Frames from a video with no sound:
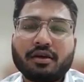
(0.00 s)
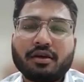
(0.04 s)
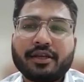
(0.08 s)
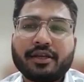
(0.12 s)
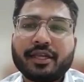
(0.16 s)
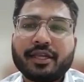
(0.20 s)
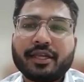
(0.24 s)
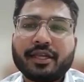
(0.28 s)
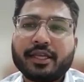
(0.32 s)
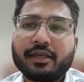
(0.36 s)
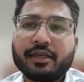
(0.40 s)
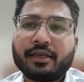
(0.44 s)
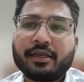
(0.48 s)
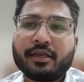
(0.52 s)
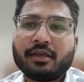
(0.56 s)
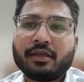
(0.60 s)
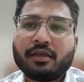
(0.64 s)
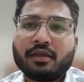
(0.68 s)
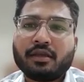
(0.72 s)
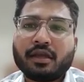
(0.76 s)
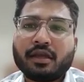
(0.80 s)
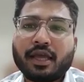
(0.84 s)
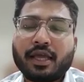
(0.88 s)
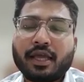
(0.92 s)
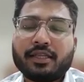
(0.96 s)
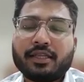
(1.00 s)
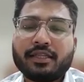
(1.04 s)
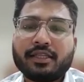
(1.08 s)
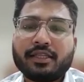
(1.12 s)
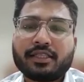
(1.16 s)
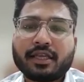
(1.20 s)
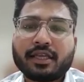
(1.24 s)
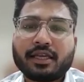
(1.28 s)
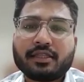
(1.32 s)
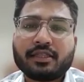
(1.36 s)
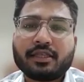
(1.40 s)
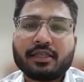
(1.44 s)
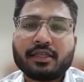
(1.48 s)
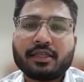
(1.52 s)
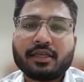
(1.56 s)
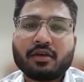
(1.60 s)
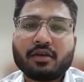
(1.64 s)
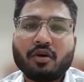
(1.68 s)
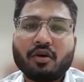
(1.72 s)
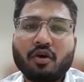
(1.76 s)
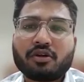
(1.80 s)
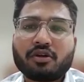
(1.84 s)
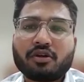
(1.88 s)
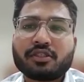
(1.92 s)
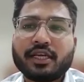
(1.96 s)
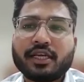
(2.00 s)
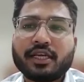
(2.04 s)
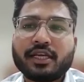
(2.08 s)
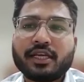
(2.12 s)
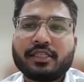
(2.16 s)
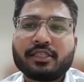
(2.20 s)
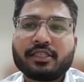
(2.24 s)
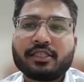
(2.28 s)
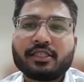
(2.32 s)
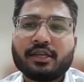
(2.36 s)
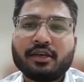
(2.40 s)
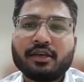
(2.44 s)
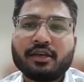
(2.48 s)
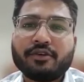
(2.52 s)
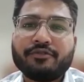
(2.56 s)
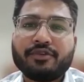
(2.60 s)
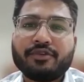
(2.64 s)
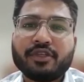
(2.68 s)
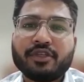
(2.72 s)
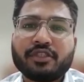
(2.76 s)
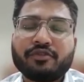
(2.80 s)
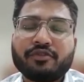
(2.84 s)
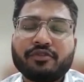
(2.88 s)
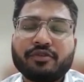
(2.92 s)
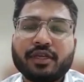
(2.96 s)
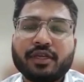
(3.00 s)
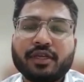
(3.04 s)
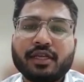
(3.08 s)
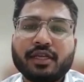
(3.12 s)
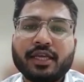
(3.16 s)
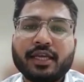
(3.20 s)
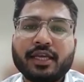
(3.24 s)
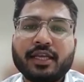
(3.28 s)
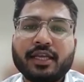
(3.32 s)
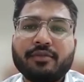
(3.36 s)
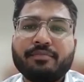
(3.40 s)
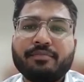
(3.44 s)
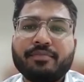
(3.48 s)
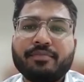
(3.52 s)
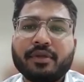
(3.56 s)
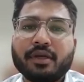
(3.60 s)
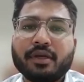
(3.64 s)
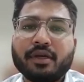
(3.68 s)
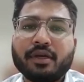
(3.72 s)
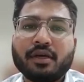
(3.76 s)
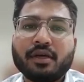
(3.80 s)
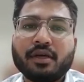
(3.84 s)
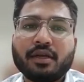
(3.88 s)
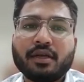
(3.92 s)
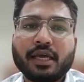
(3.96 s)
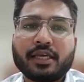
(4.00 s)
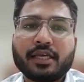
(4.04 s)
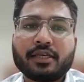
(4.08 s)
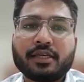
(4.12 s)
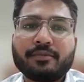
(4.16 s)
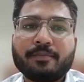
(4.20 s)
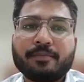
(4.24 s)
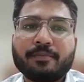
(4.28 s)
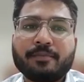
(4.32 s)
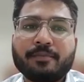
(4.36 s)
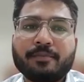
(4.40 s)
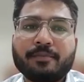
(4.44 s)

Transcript: green, and these are the oxides which will help,